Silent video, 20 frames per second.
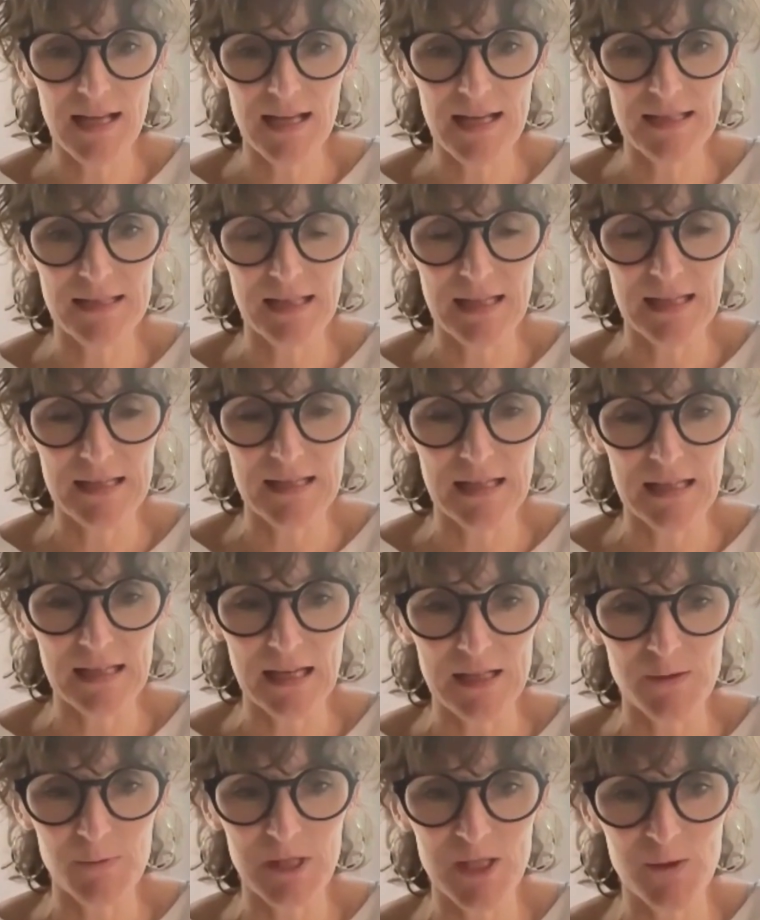
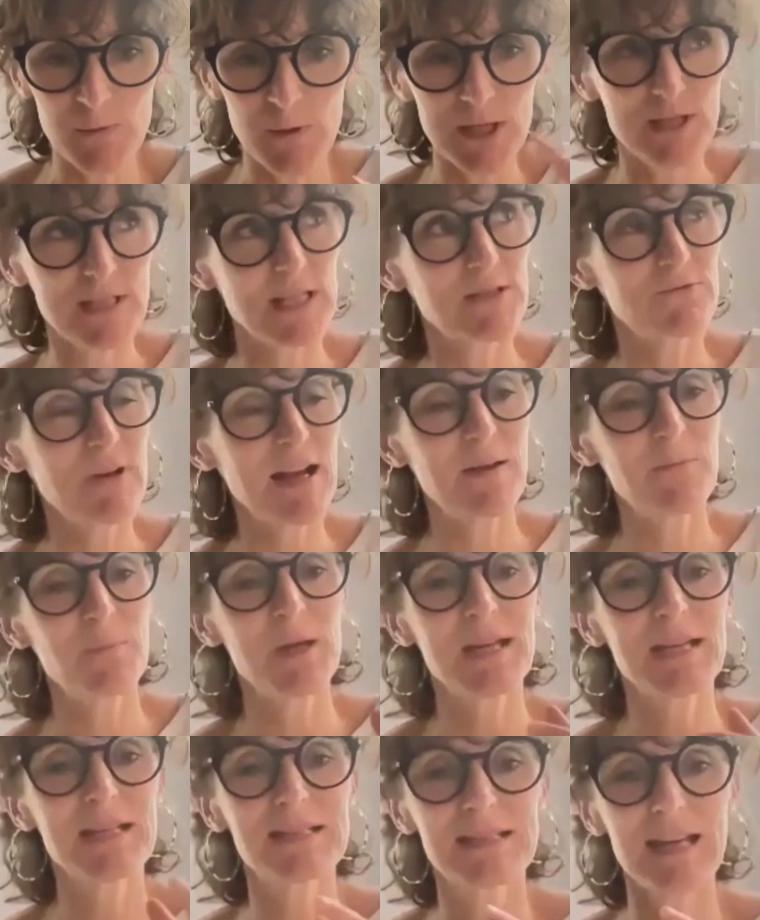is we switch this round. We
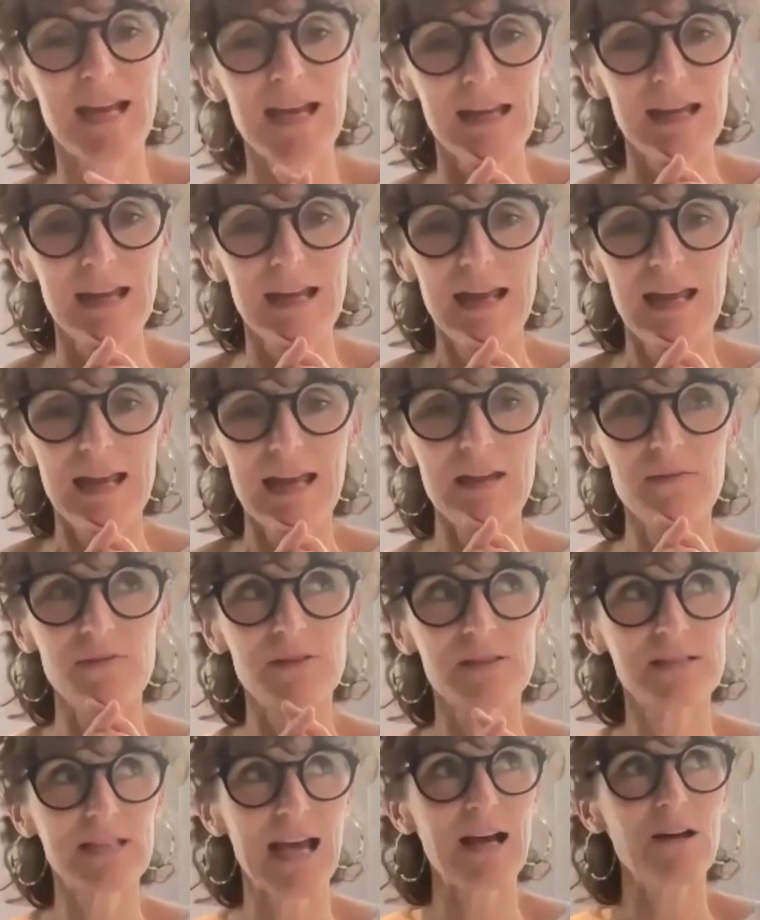can say, if
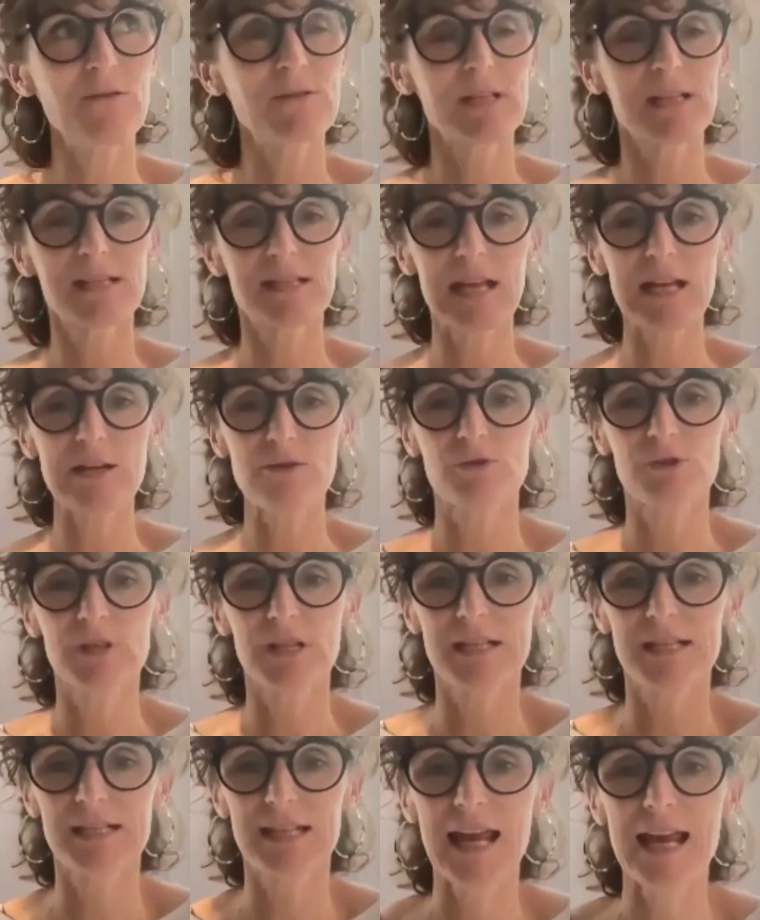sound is central to
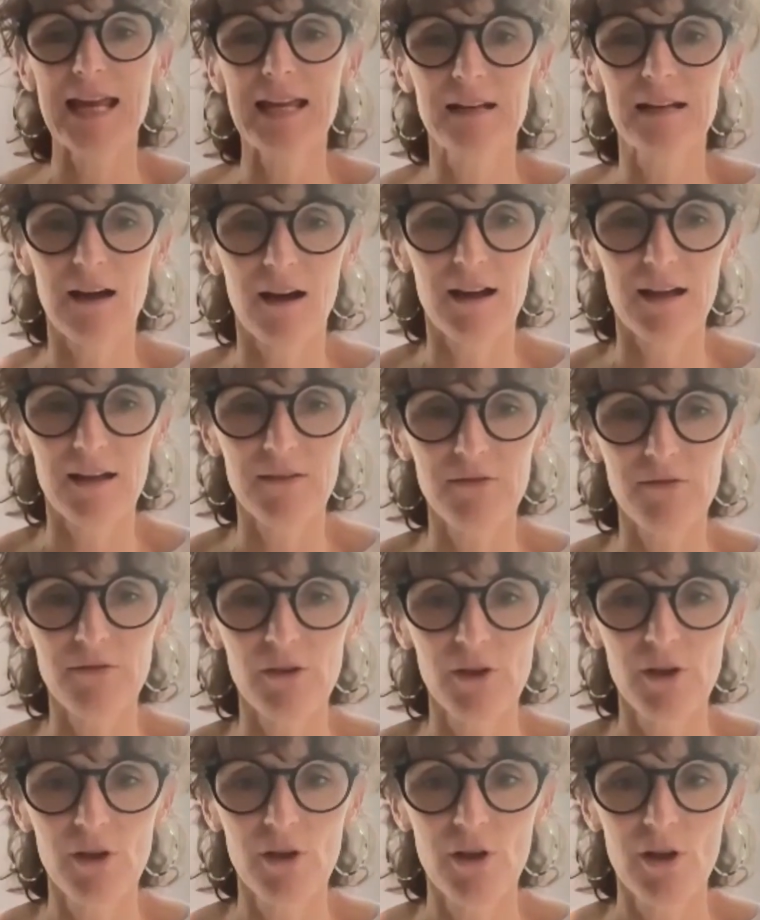staying alive,
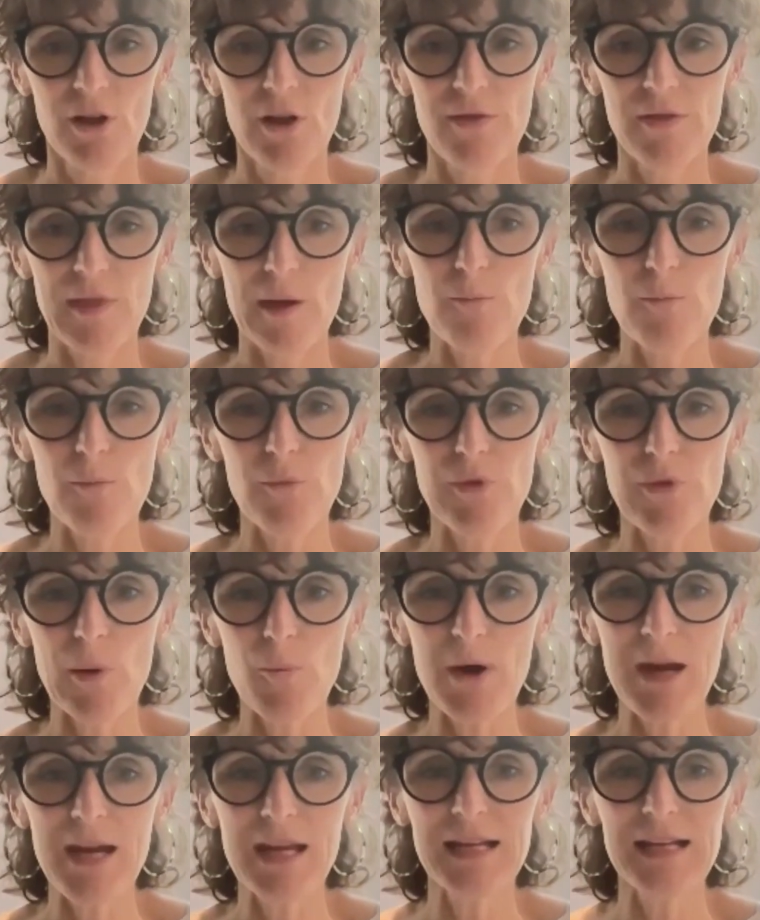then
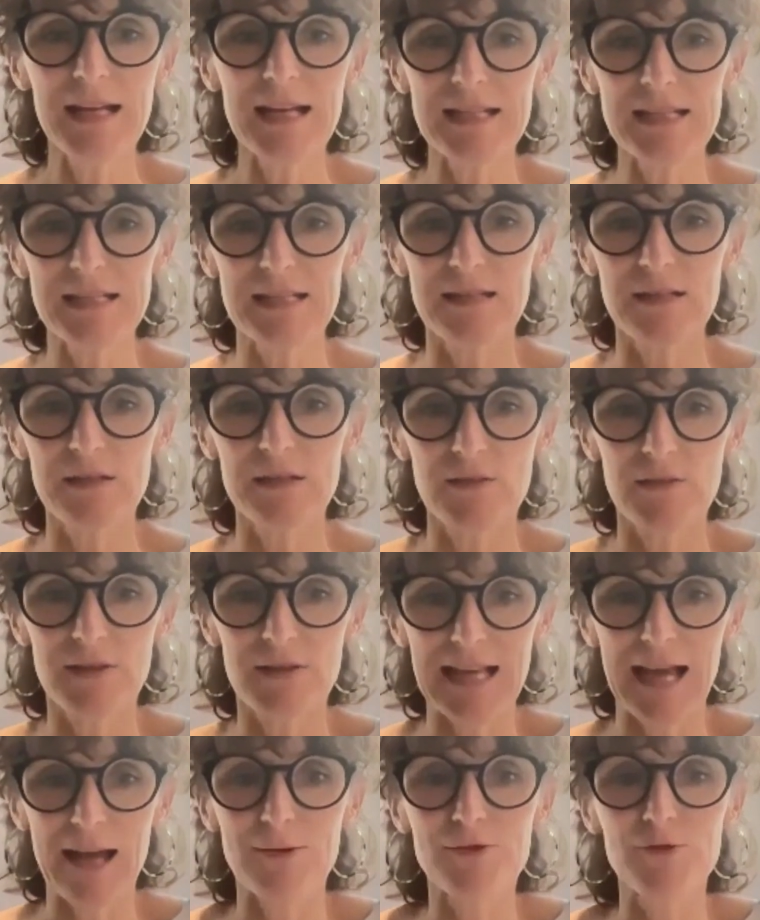we can listen to the
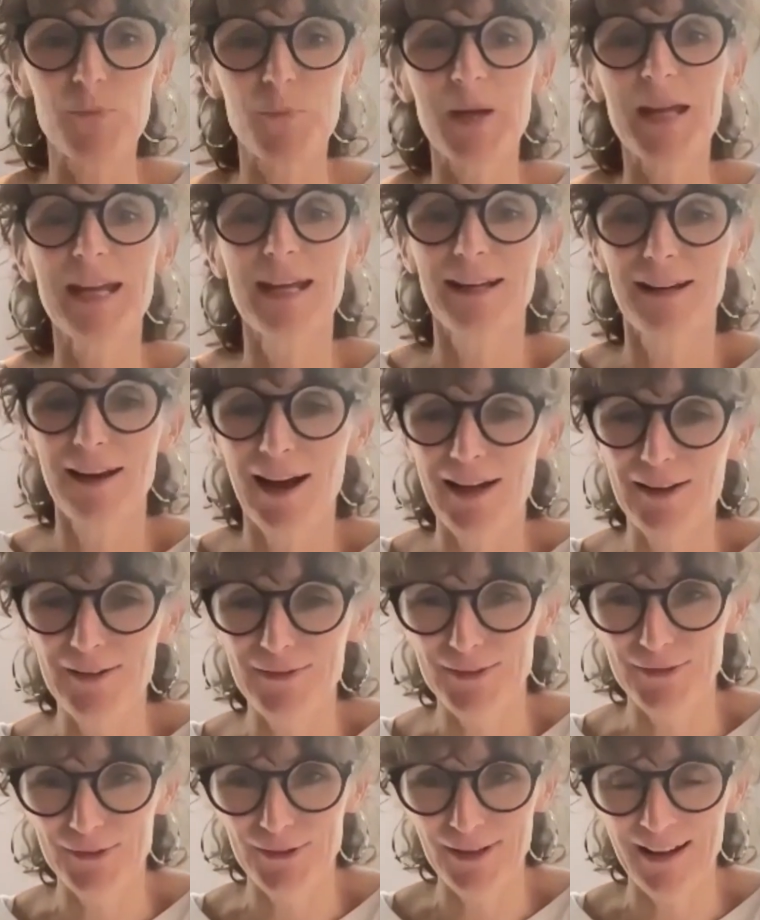sounds of being alive,
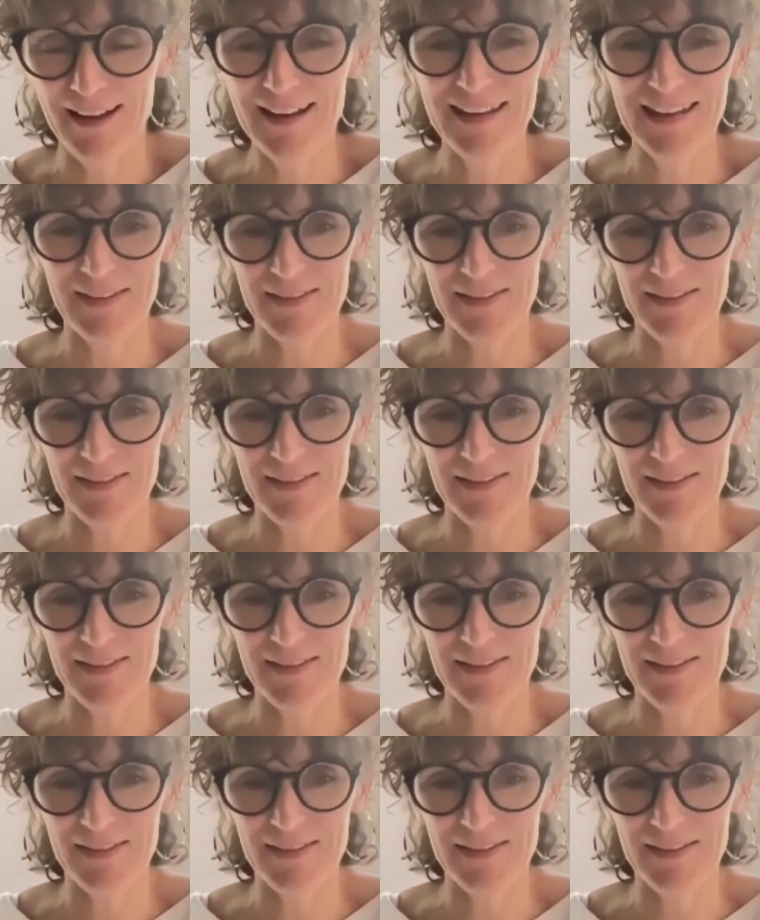if you like.